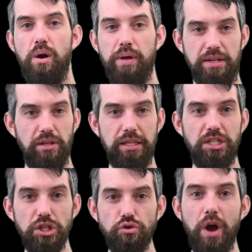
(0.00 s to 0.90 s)
Okay, so
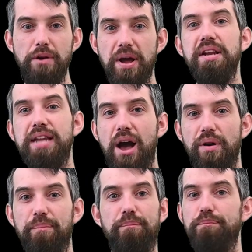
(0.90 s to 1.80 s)
let's just try writing
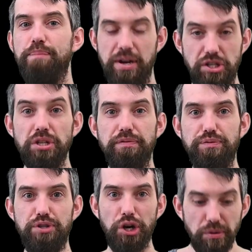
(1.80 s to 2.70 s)
down a bunch
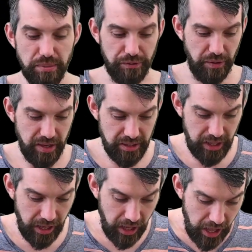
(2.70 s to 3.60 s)
of terms for this
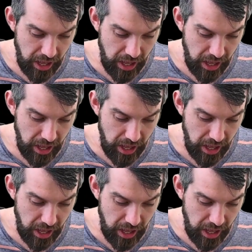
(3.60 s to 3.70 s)
thing.